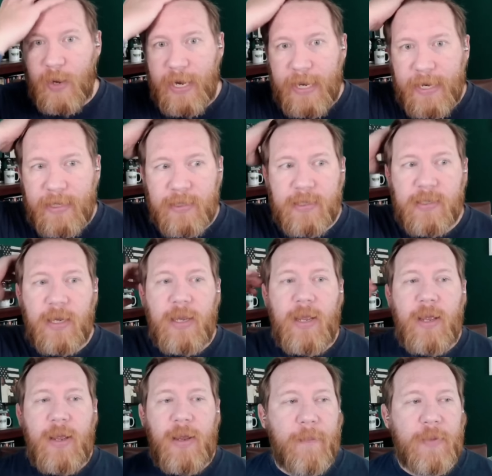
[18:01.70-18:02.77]
innings.
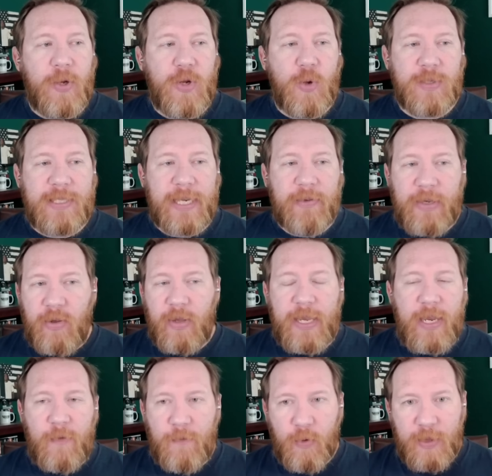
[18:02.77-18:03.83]
You used Dylan
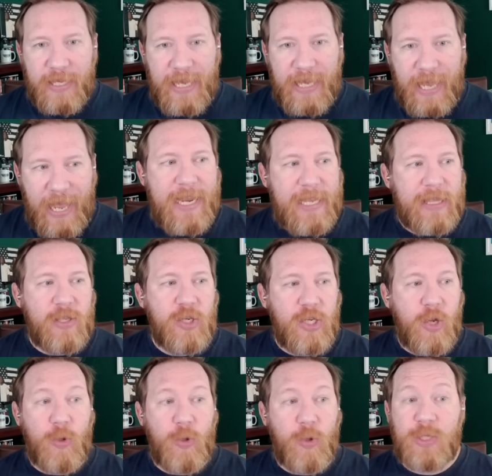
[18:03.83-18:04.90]
Lee for the 8th. You
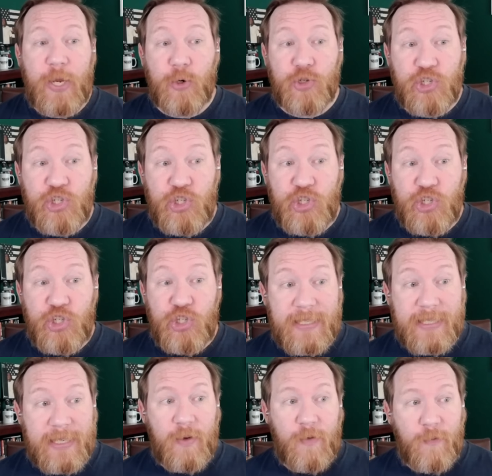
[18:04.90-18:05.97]
used Pierce
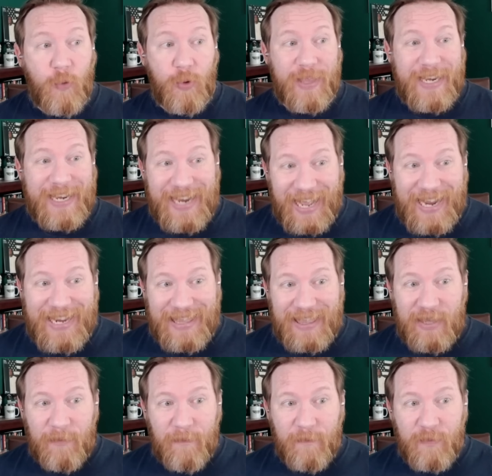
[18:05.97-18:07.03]
Johnson for the 9th.
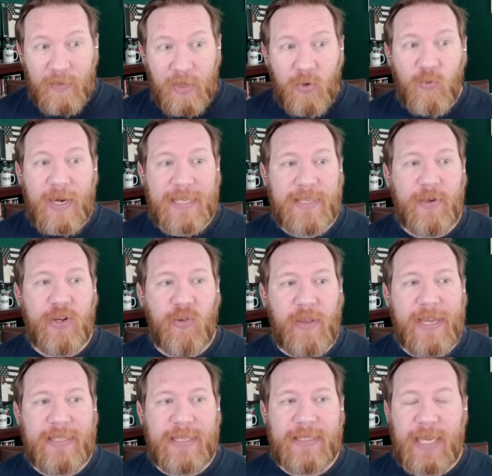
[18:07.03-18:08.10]
Raisel
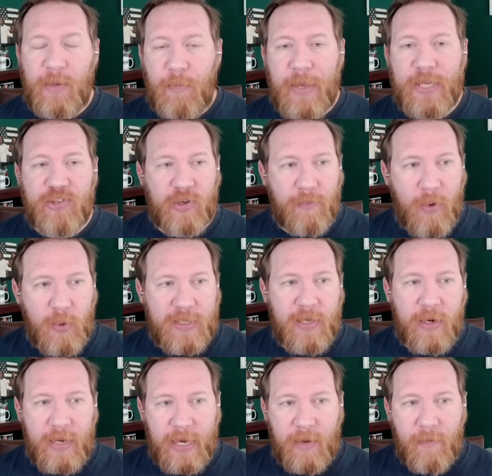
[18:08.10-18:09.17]
Iglesias had pitched on both
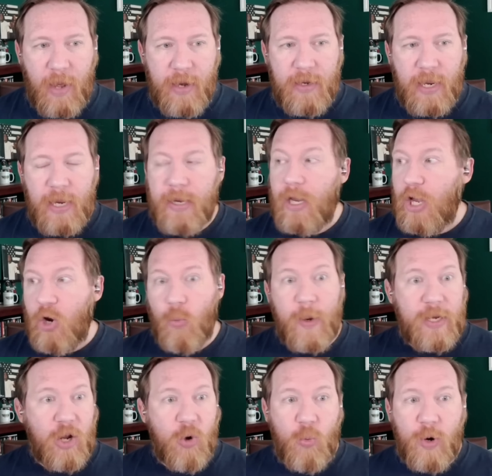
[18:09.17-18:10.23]
Sunday and Monday. We
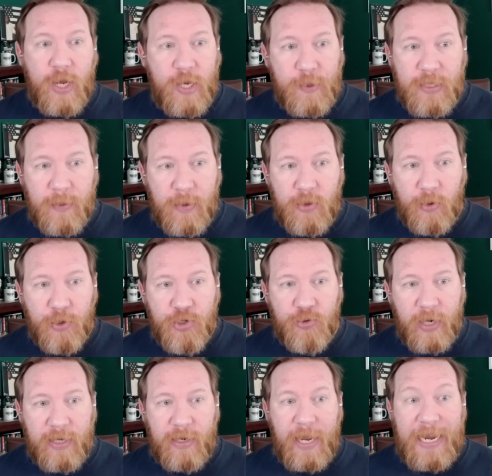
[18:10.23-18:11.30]
don't want to use him a 3rd
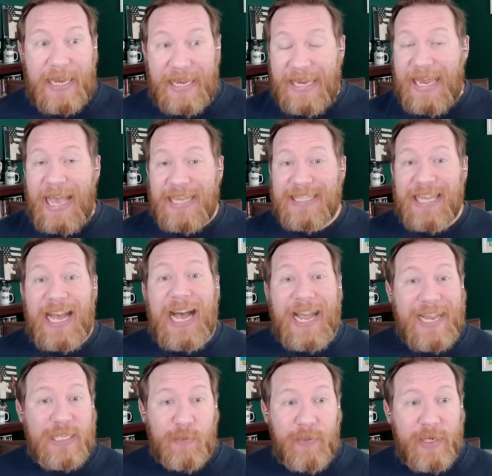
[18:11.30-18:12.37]
straight day. He has the
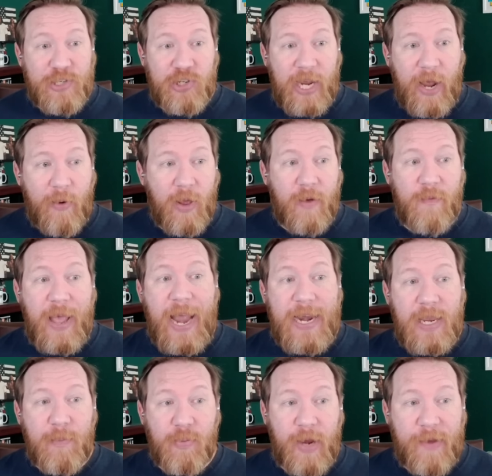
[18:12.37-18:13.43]
highest pitch count of
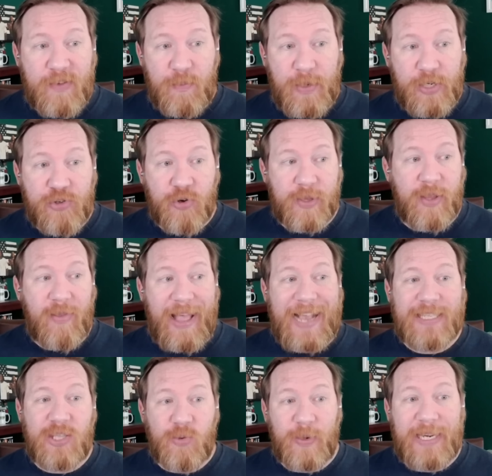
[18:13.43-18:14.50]
any Braves pitcher in the
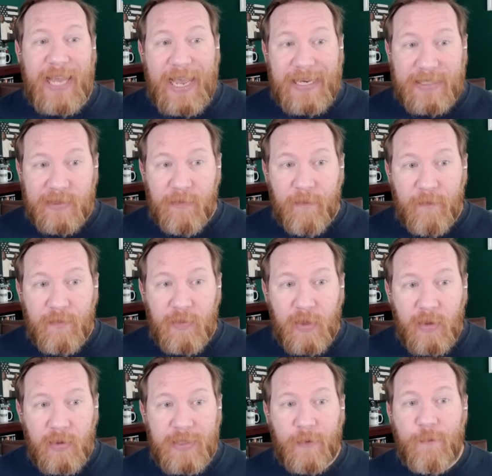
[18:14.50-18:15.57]
last 3 days.
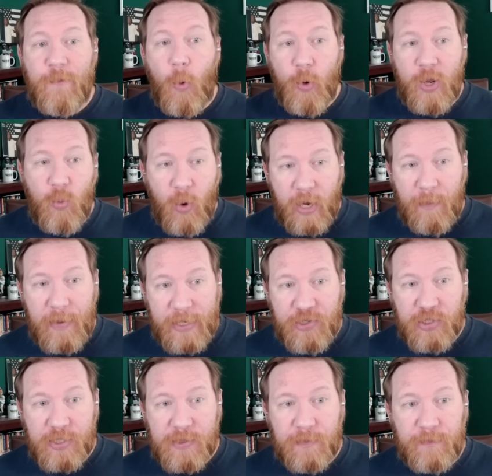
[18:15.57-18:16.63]
It's at 41
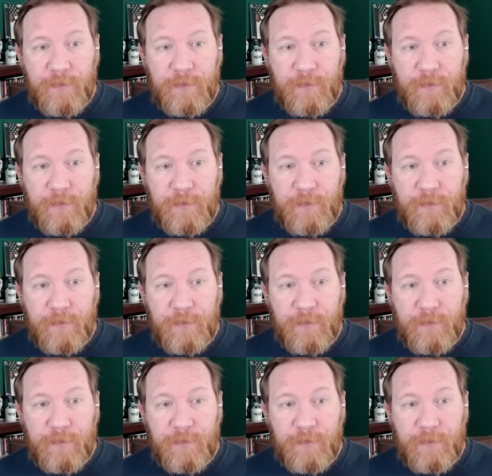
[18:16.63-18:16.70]
pitches.